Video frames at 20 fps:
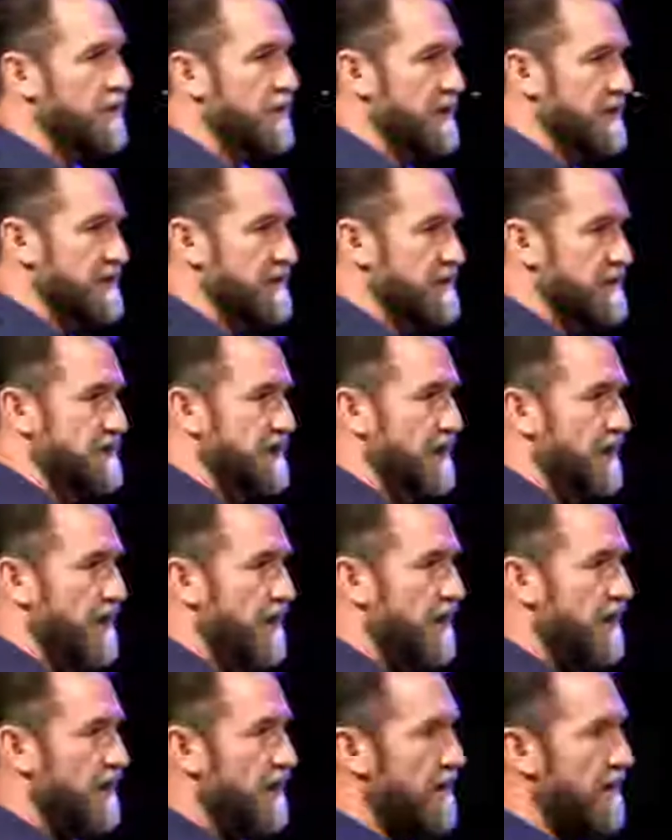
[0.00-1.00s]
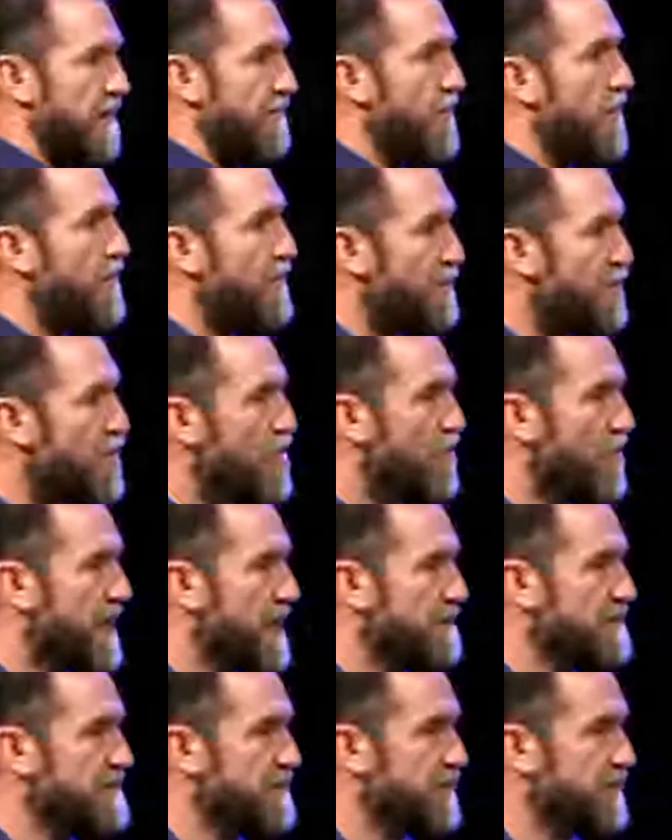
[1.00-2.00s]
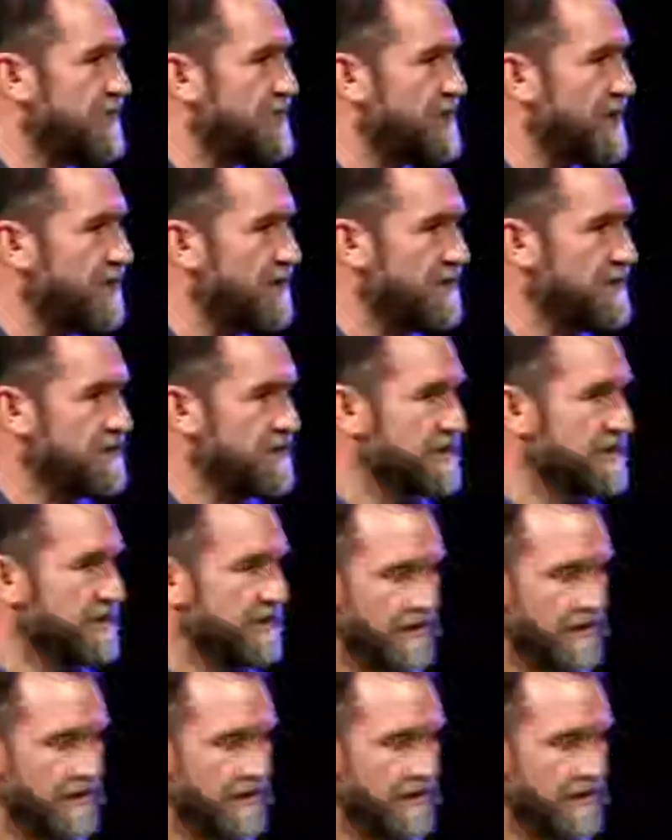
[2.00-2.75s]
list of all the programs for the church.